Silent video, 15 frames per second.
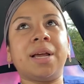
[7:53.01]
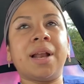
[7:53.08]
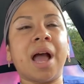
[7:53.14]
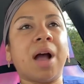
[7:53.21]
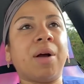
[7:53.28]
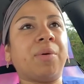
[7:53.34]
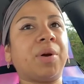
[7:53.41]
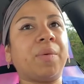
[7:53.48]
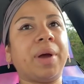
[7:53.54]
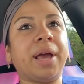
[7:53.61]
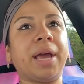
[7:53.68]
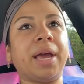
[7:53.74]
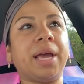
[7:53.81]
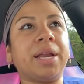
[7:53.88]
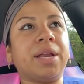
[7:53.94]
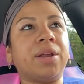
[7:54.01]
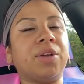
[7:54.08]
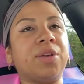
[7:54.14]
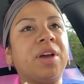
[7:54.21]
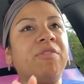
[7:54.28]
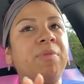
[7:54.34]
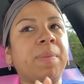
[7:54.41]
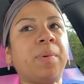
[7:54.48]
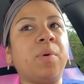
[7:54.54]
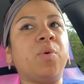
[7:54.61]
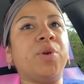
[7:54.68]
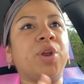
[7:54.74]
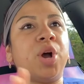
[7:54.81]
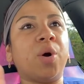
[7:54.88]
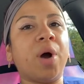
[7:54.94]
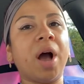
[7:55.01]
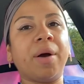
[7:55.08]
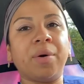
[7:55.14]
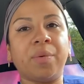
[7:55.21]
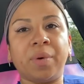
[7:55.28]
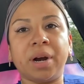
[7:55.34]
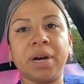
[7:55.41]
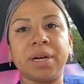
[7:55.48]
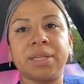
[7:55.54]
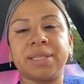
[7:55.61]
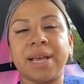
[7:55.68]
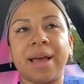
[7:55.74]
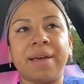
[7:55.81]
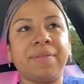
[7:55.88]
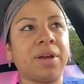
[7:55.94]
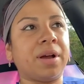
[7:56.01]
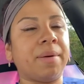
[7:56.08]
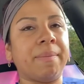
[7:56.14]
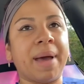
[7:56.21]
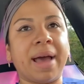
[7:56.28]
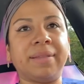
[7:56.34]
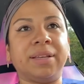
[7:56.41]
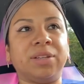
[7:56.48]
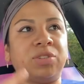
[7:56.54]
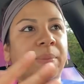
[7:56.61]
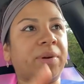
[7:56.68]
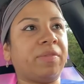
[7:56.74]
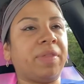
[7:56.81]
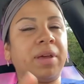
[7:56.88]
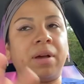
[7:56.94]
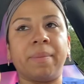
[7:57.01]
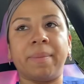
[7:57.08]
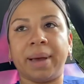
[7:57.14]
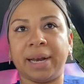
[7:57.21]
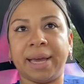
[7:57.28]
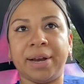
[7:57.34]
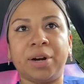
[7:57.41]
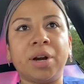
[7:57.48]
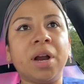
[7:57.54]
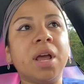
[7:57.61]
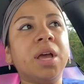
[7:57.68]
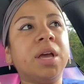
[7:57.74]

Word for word: an hour away you know you have people who know how it works and they come back they drop it off they come back later